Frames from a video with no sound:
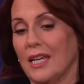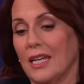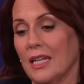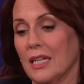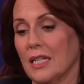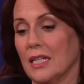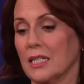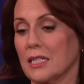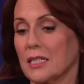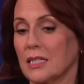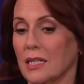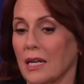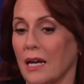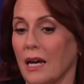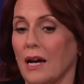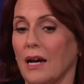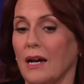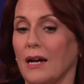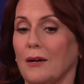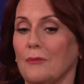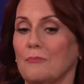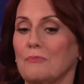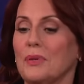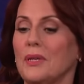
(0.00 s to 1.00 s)
is
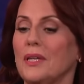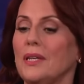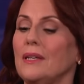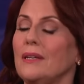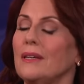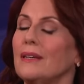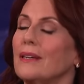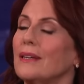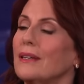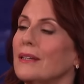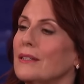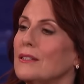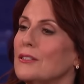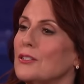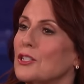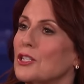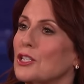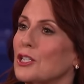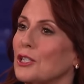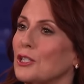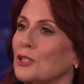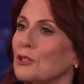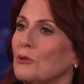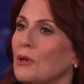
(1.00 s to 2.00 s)
uh, peeing
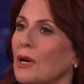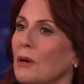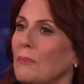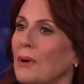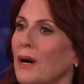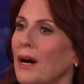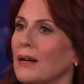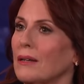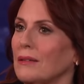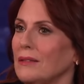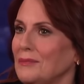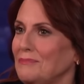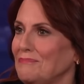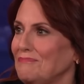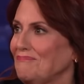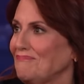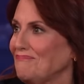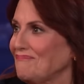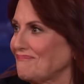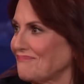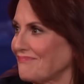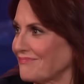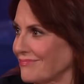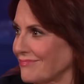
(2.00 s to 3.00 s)
into a bottle
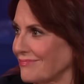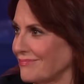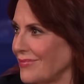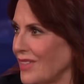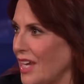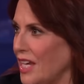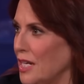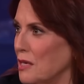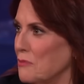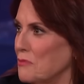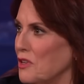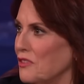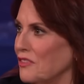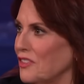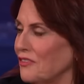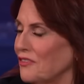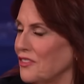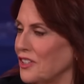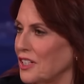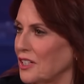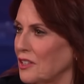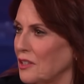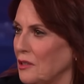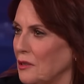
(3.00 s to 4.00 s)
in a moving
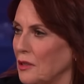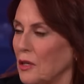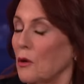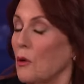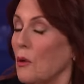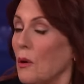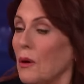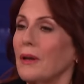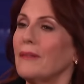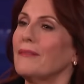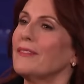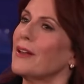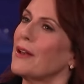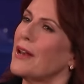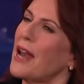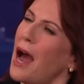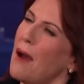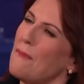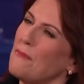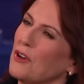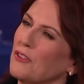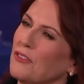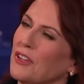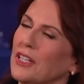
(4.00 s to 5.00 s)
vehicle. Oh,
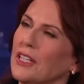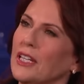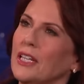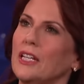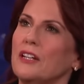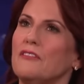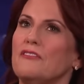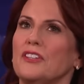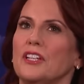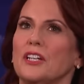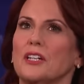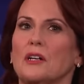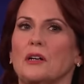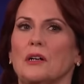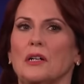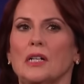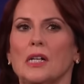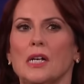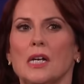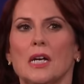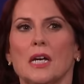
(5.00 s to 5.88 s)
not moving, in a vehicle.